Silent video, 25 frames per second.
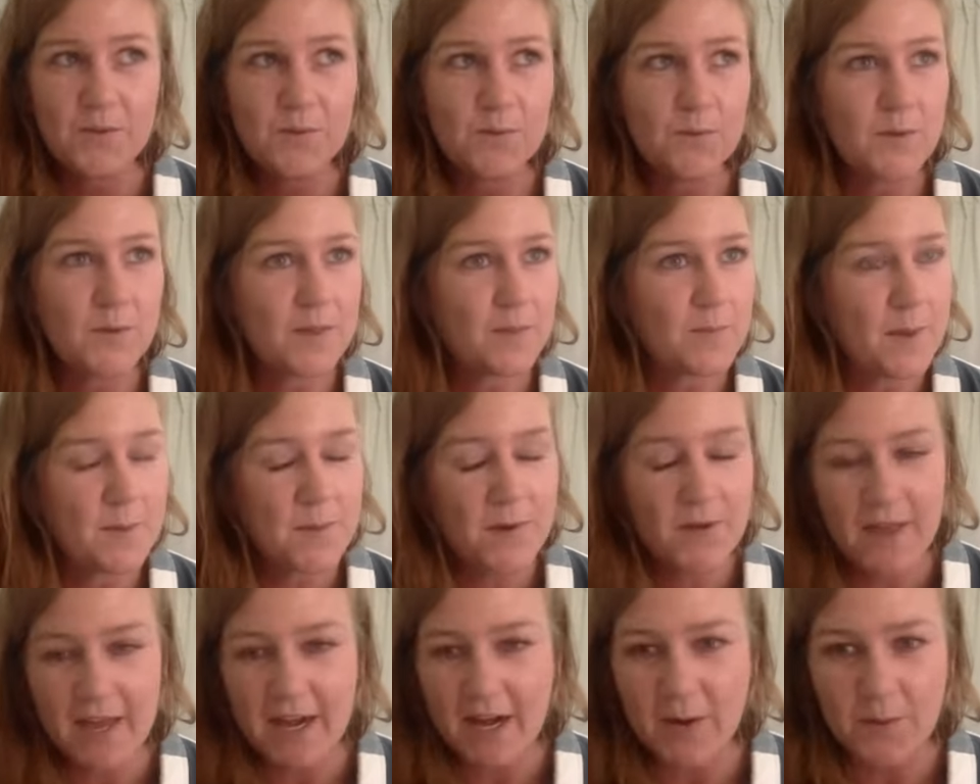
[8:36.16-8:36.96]
with
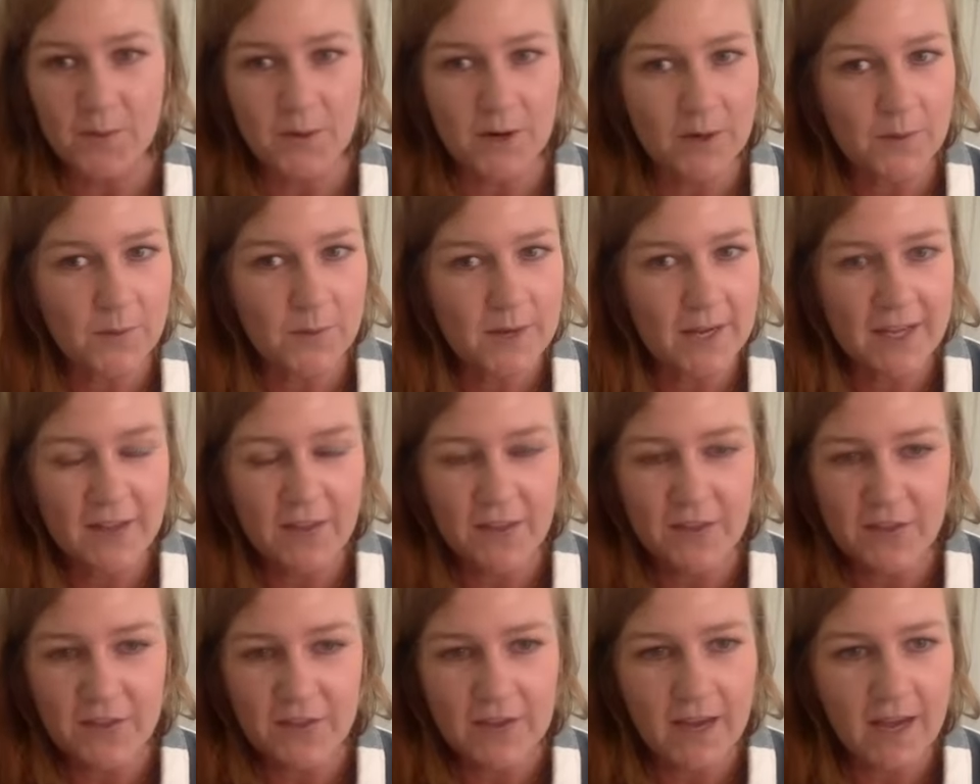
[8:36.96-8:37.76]
people that i work with
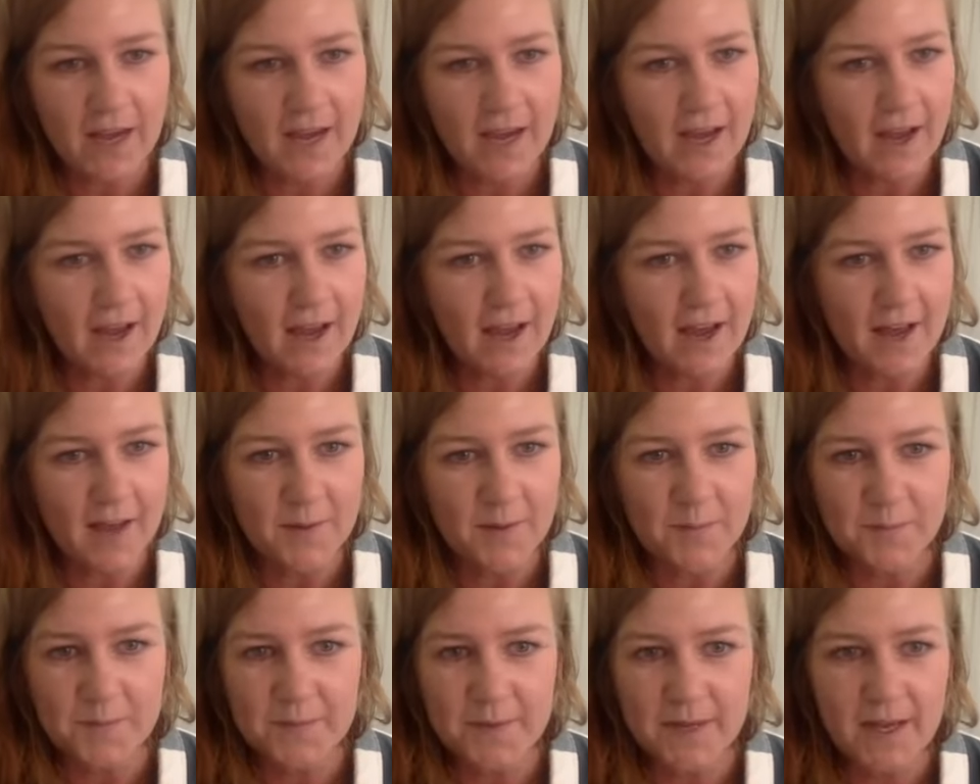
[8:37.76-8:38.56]

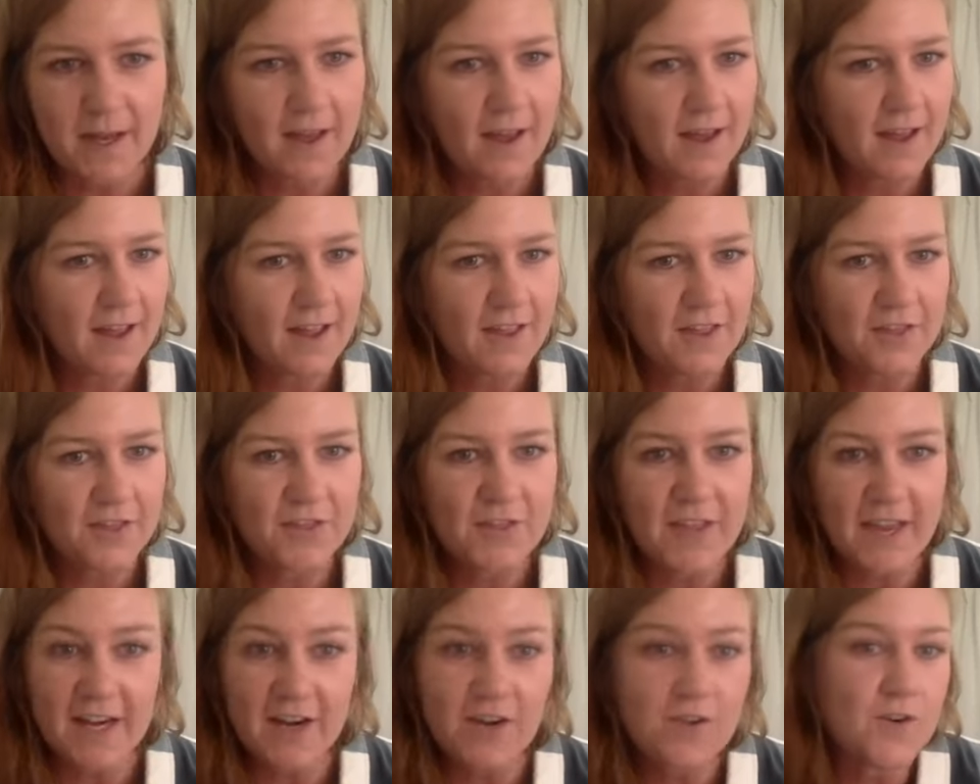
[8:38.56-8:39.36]
um
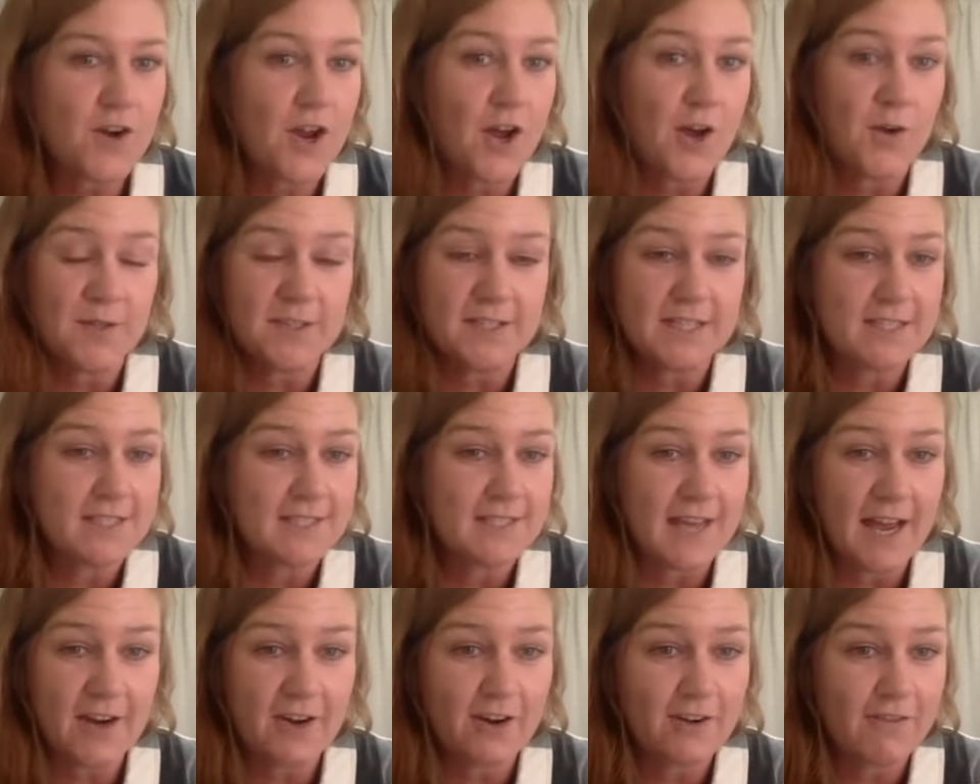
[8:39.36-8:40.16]
they don't know it's a
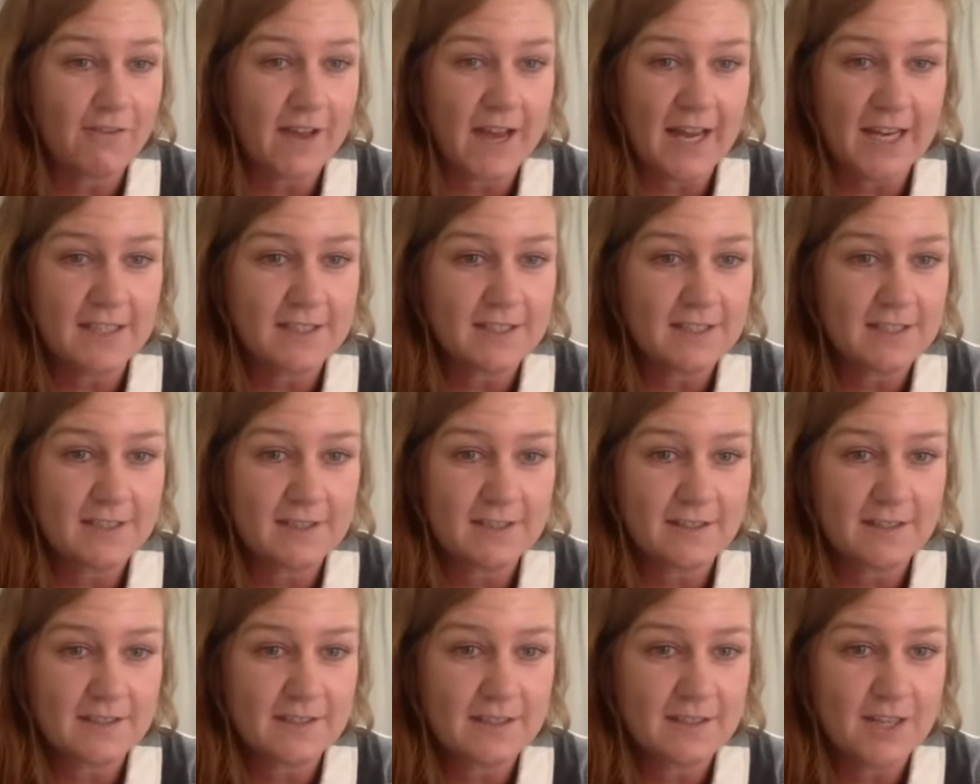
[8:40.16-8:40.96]

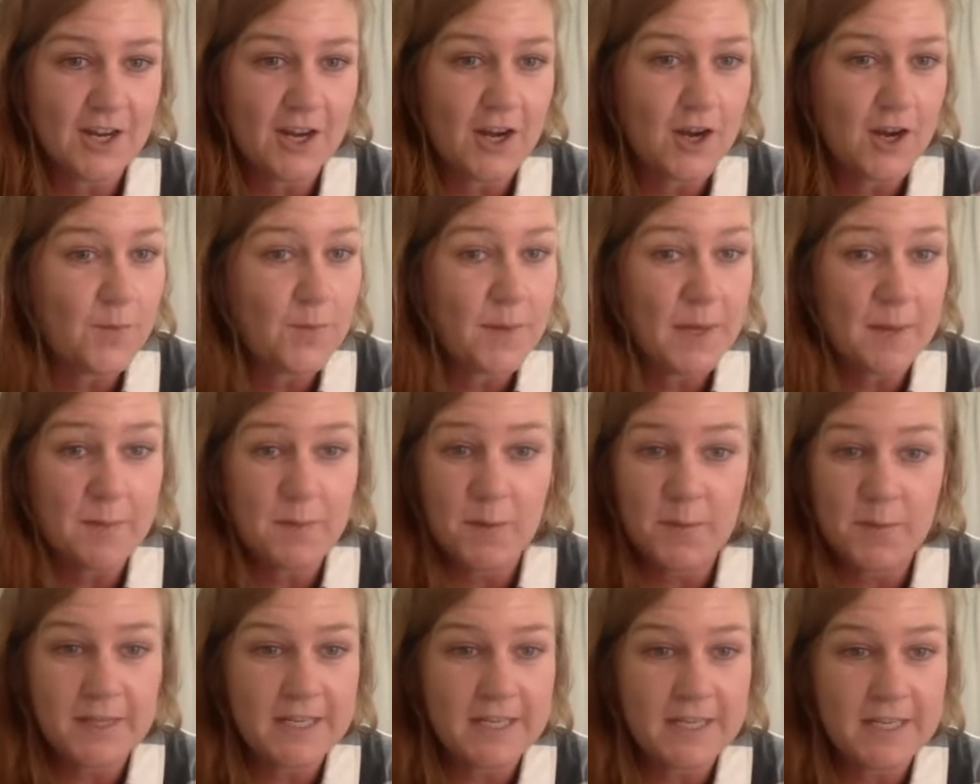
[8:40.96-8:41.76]
sacrifice you know
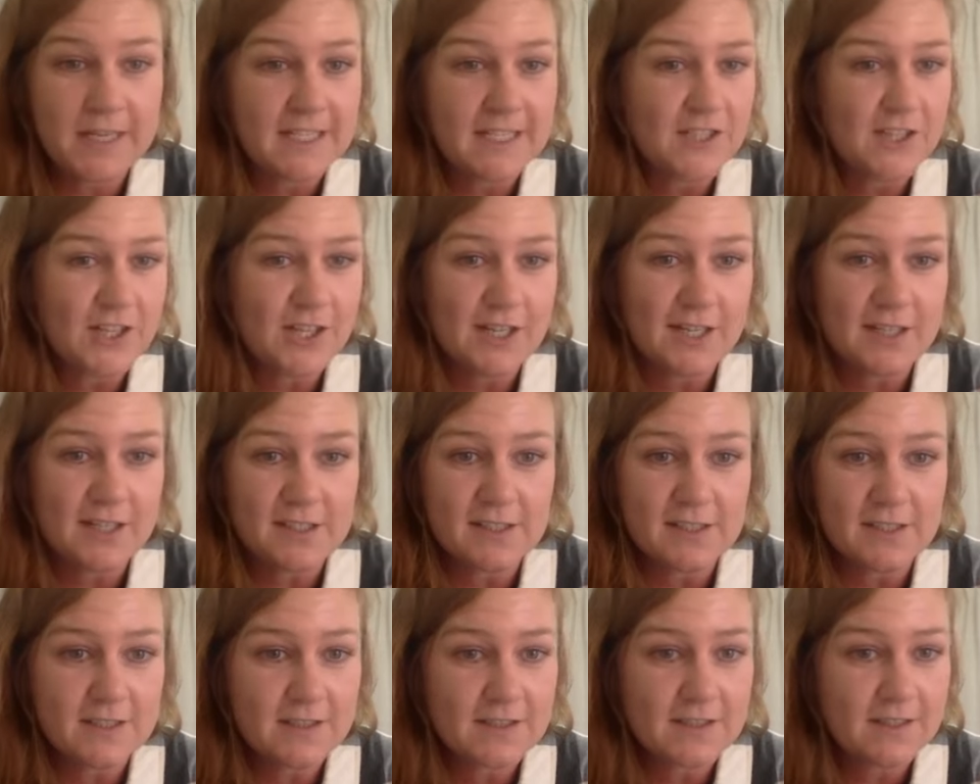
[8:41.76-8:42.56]
people
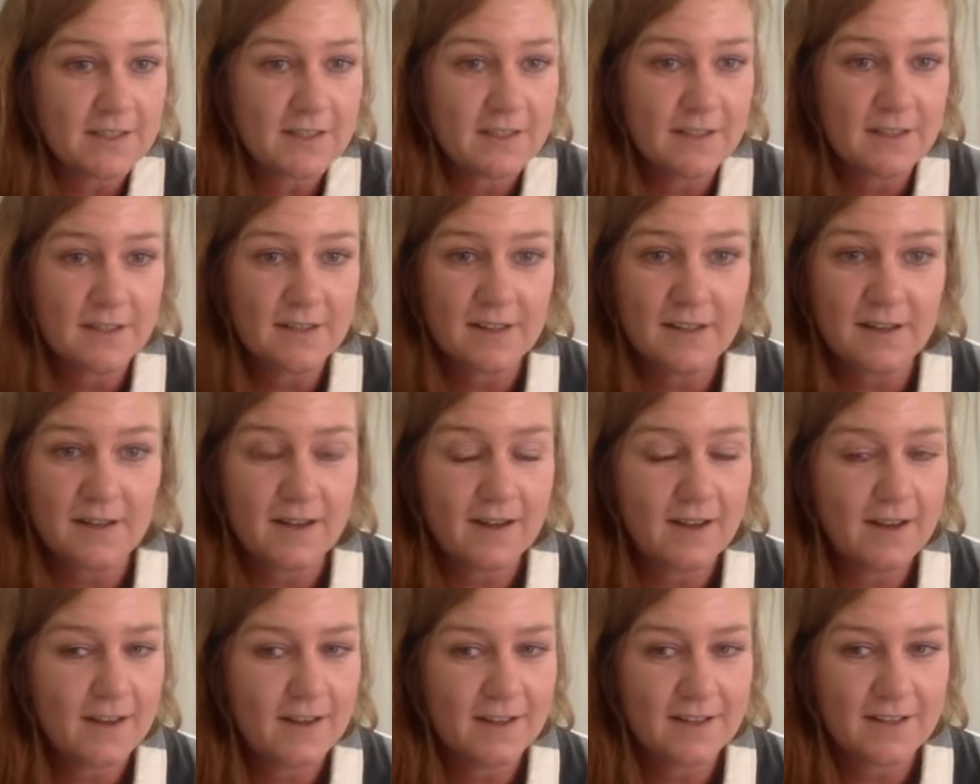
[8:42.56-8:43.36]
pleasers
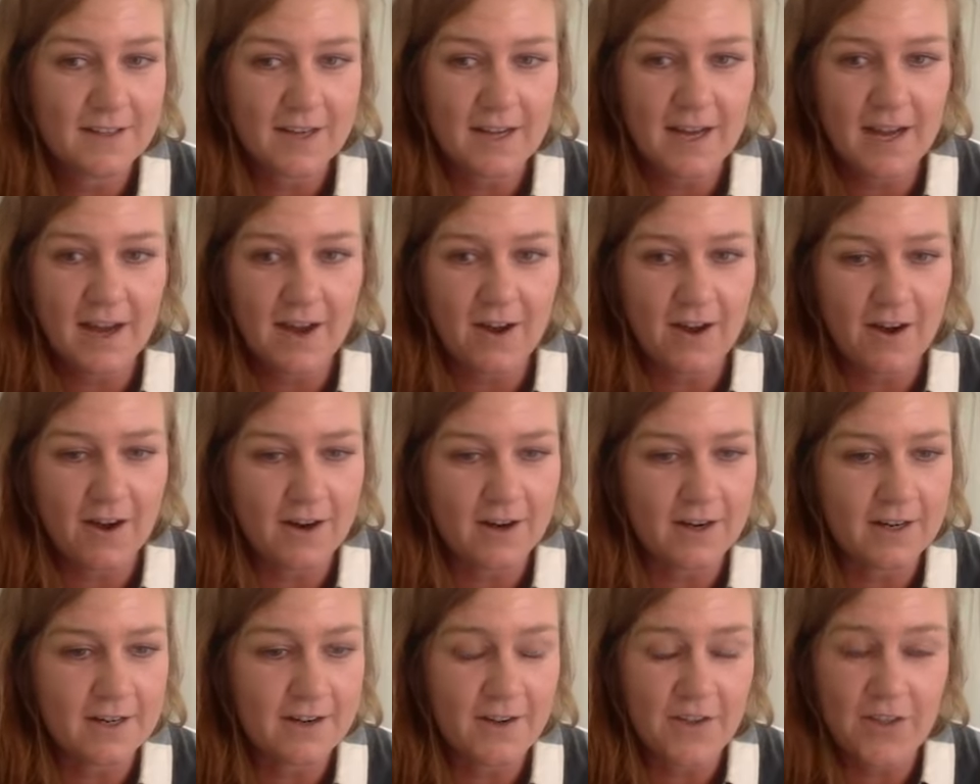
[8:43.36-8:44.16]

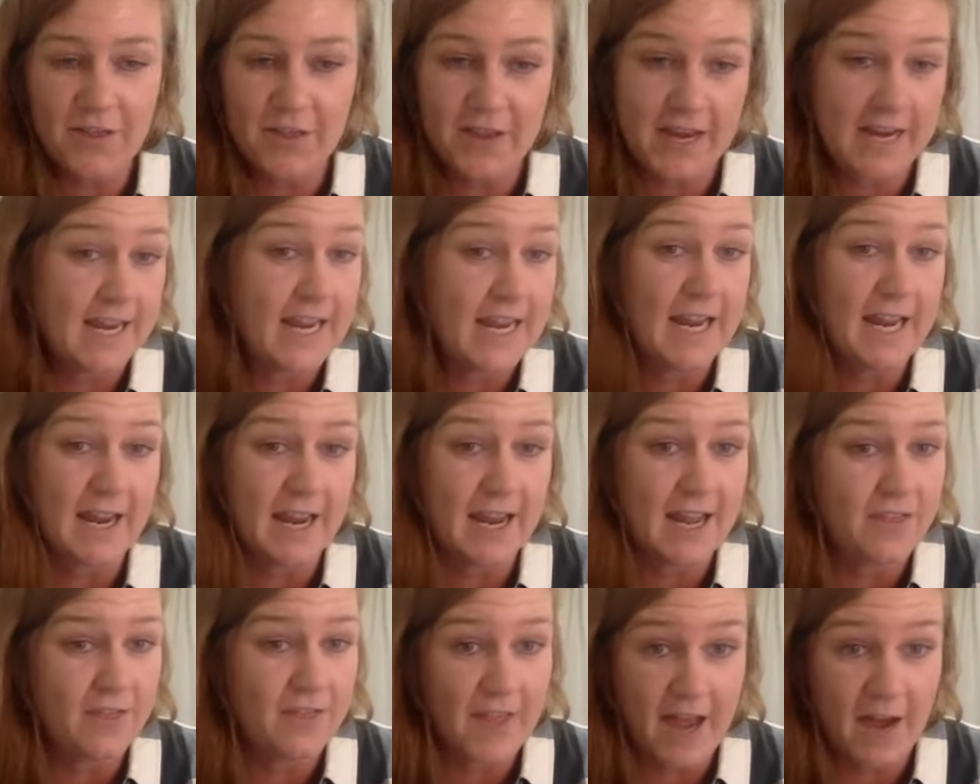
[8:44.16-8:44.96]
aren't thinking
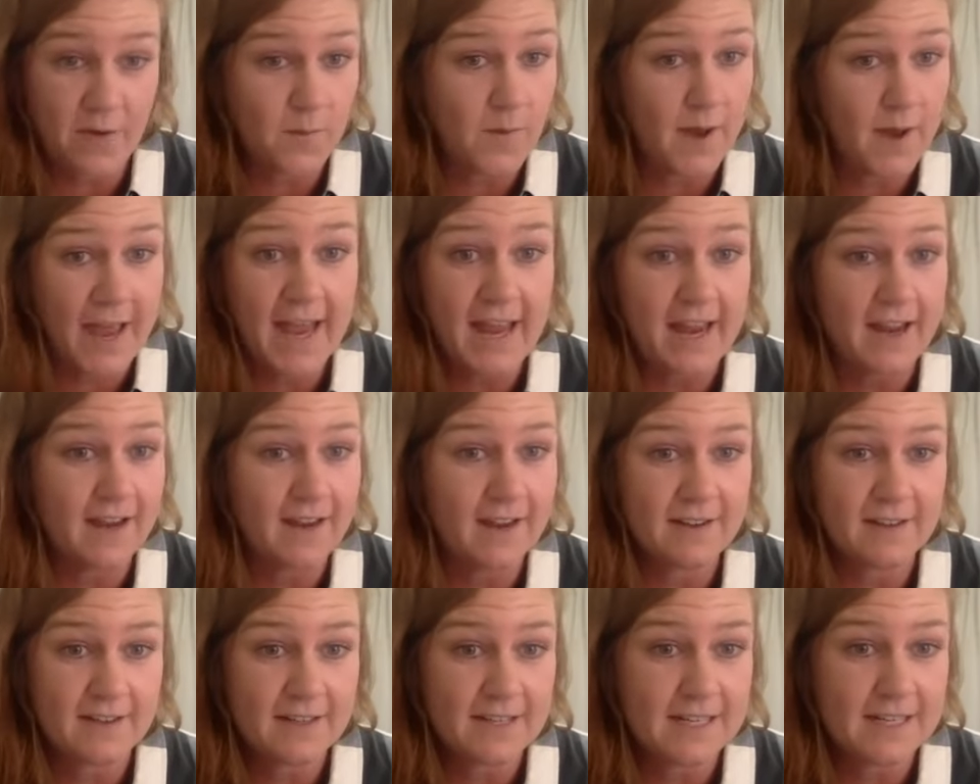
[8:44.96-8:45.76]
in that way
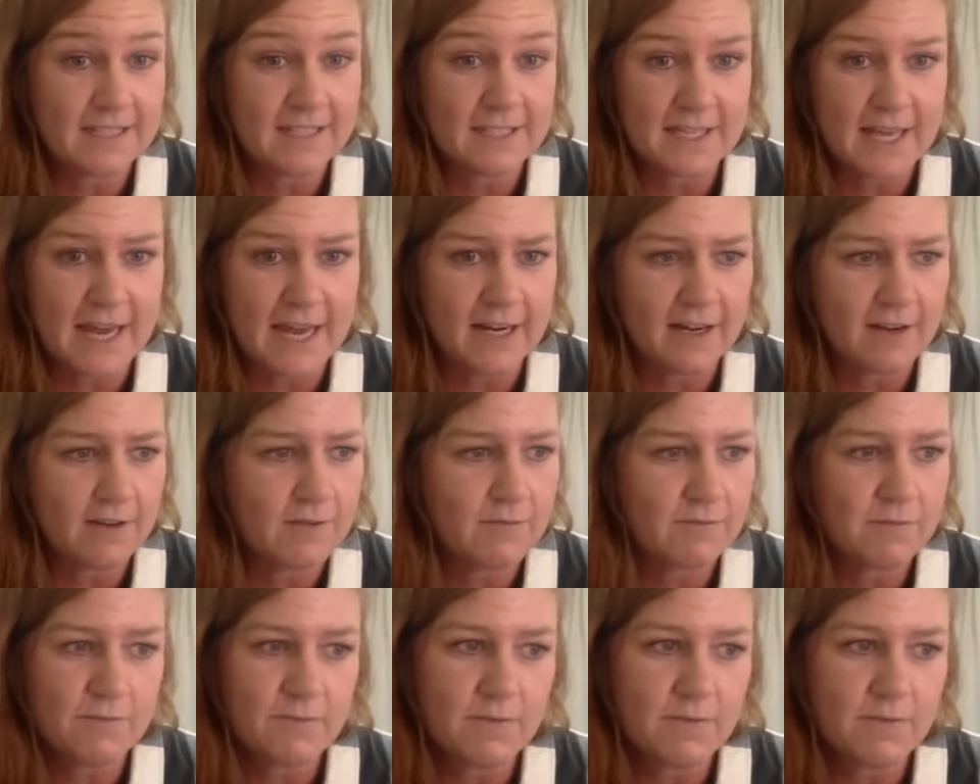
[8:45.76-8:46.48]
it's like uh,